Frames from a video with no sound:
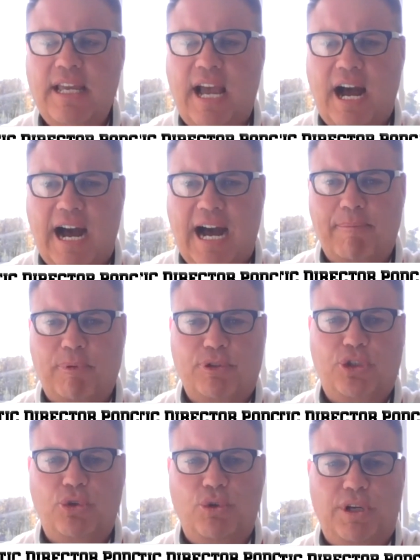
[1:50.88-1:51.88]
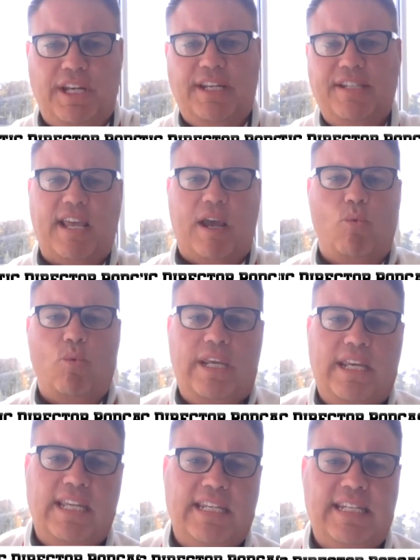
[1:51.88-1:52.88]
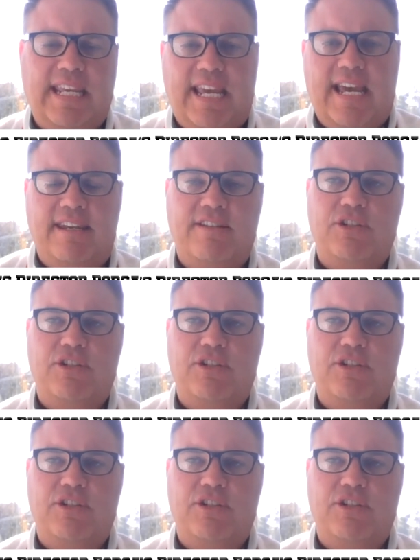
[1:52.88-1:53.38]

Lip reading: opportunities that we can get